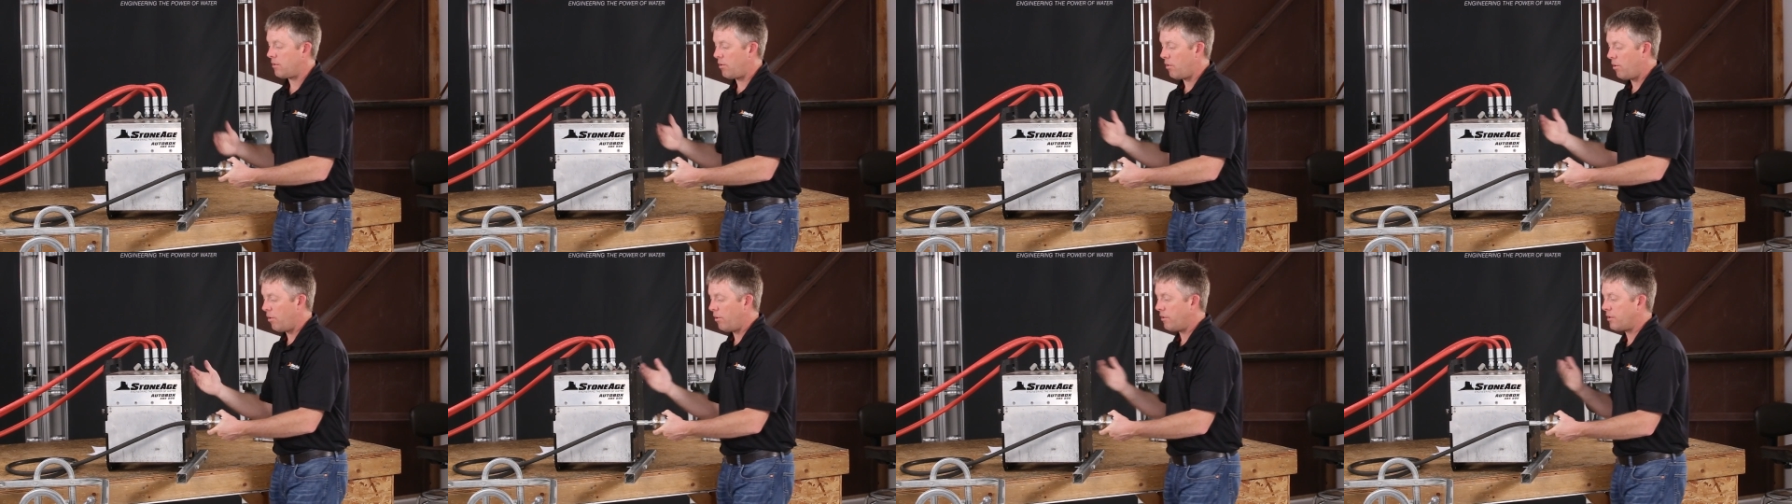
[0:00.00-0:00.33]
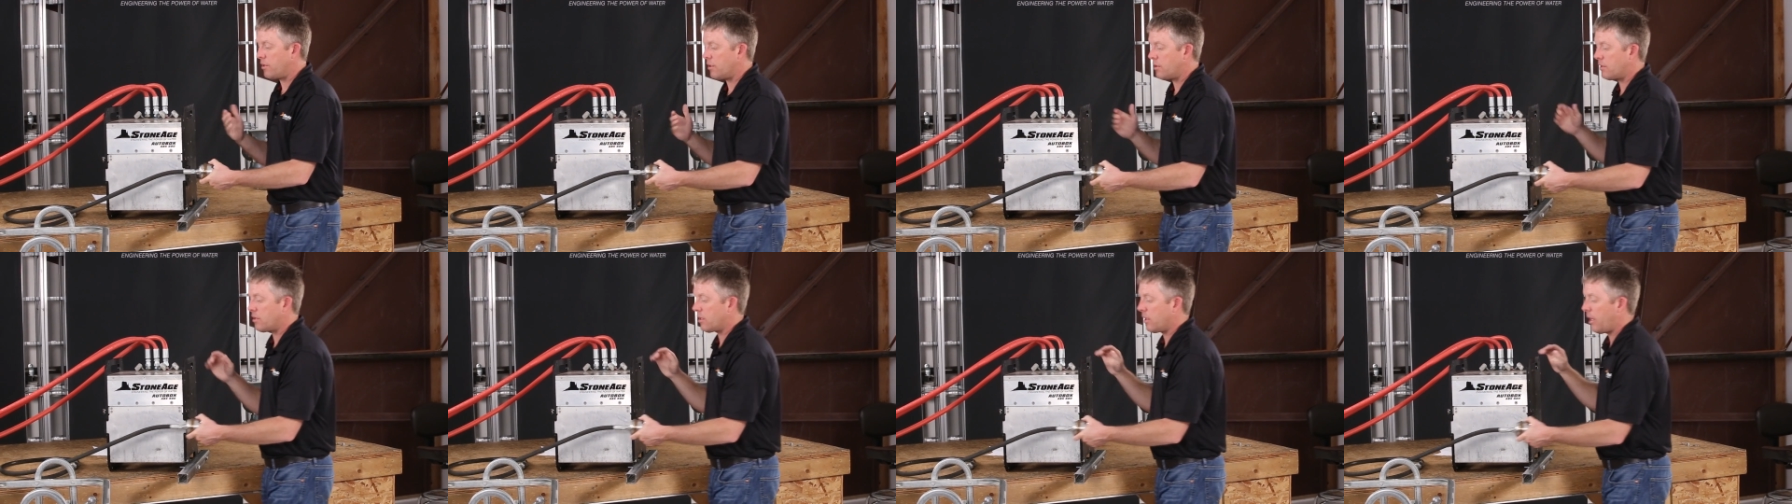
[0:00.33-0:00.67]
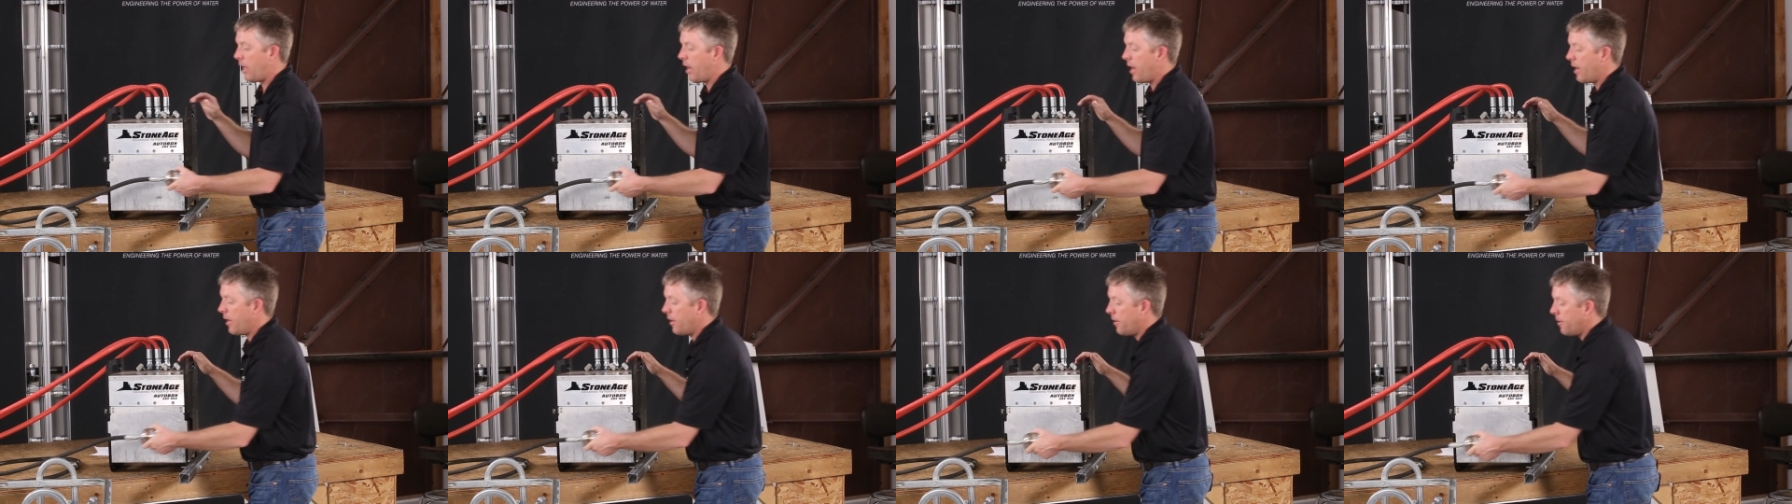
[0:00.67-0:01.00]
or just
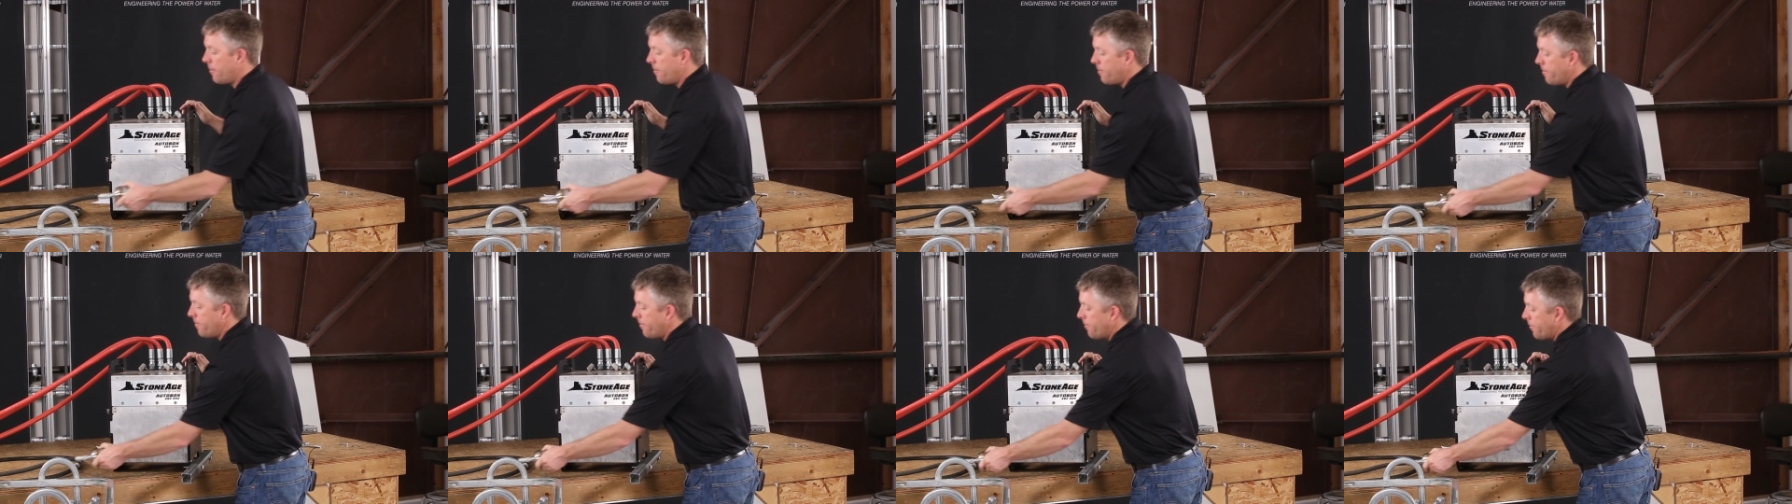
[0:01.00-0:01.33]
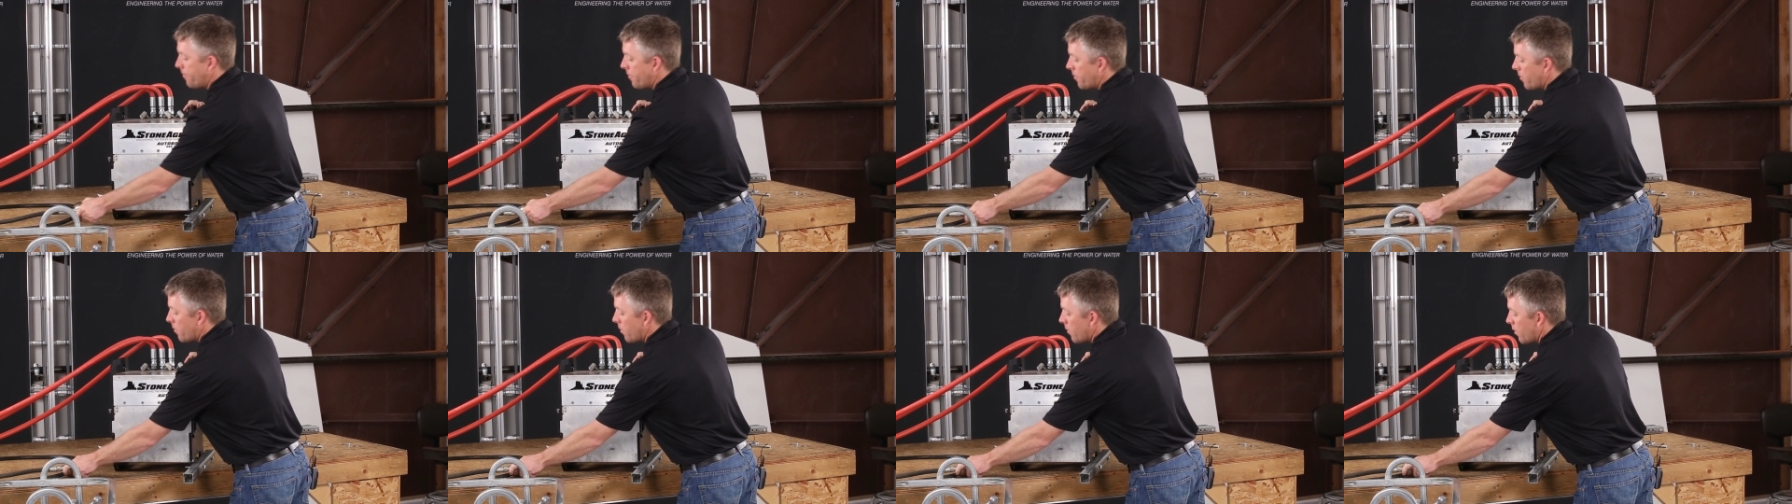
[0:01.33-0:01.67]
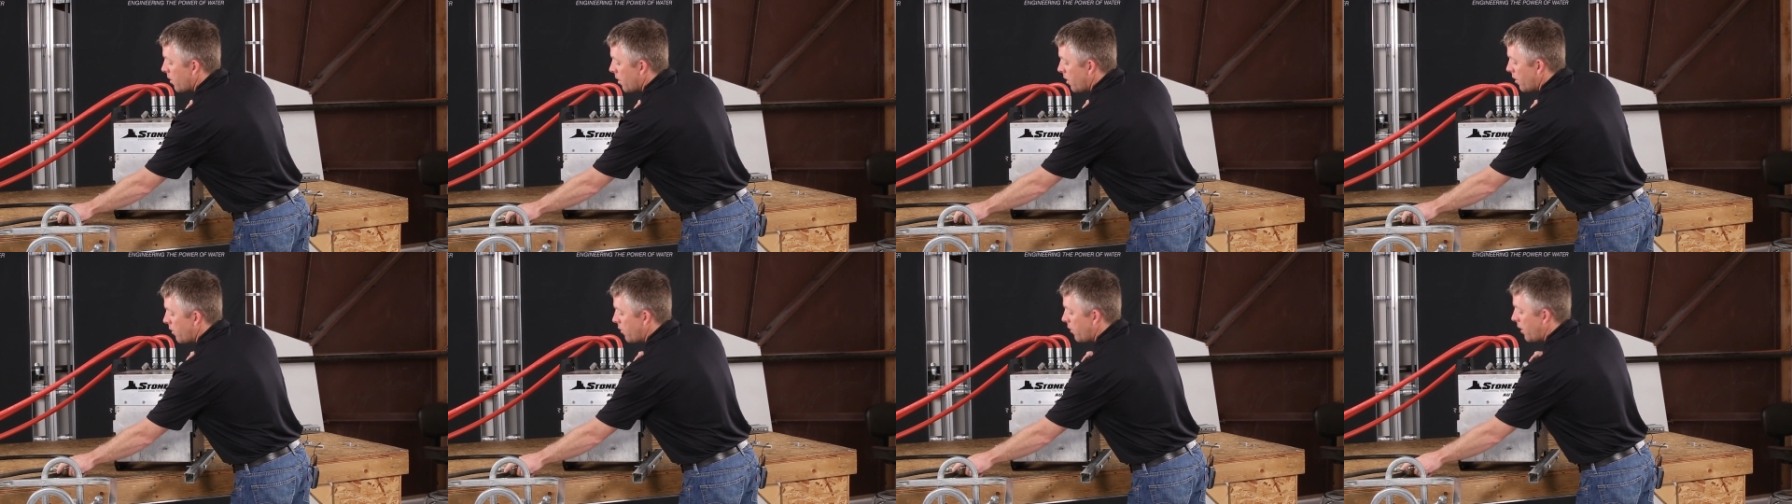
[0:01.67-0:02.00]
slide.
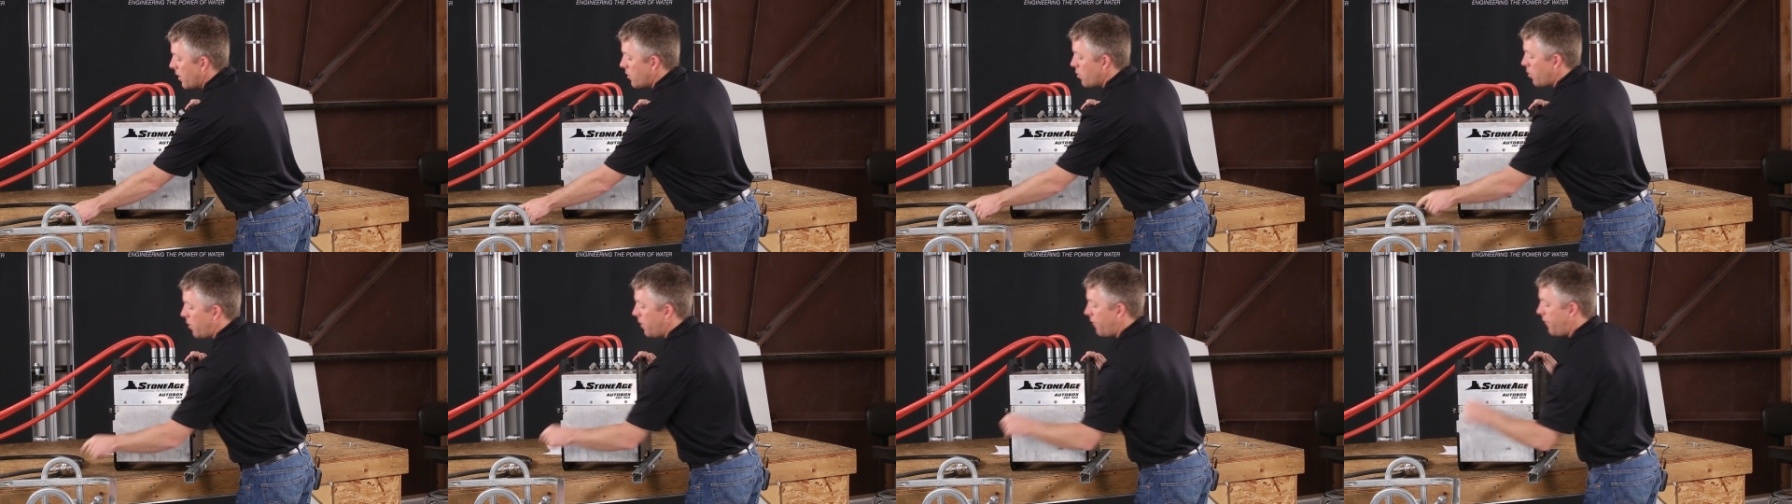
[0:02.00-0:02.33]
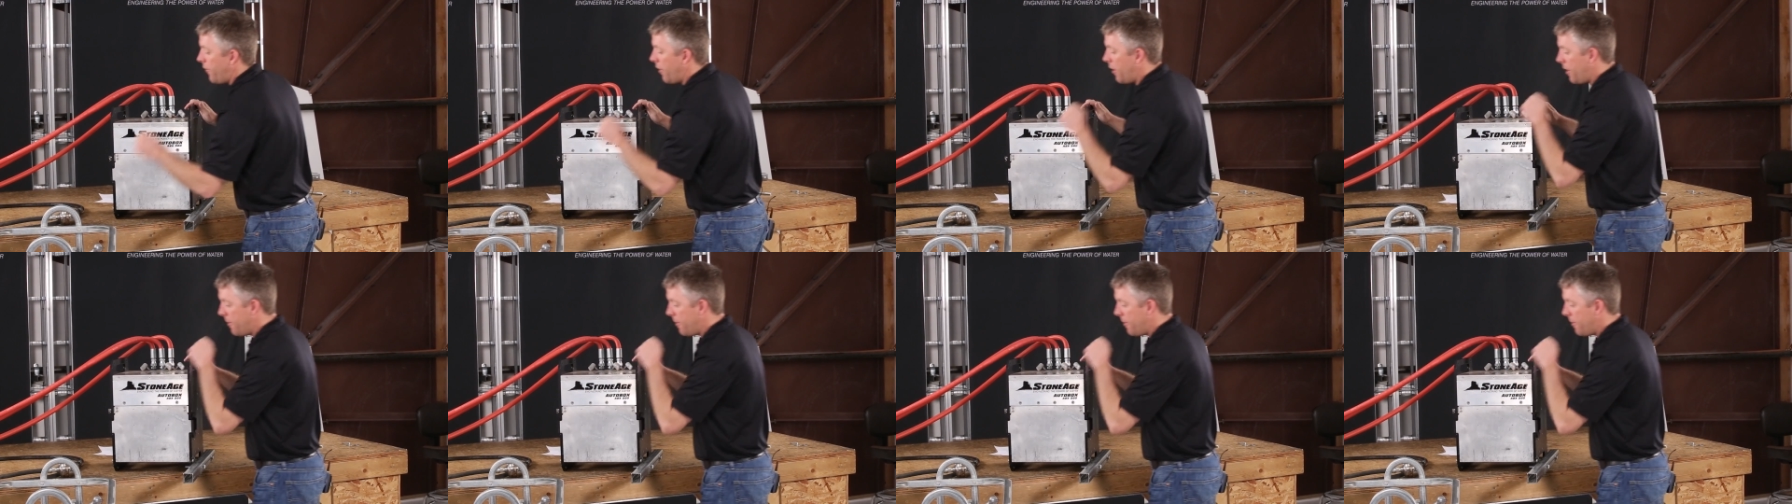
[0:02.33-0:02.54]
So that's one very